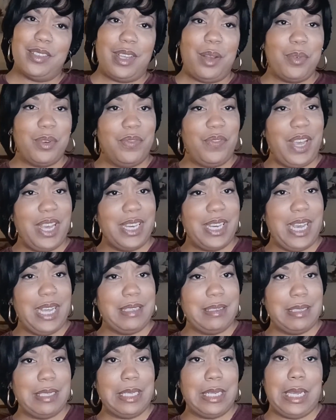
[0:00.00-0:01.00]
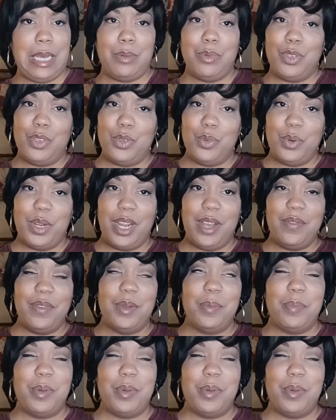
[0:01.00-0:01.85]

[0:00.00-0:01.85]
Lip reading: I would fight Godzilla. I would do whatever.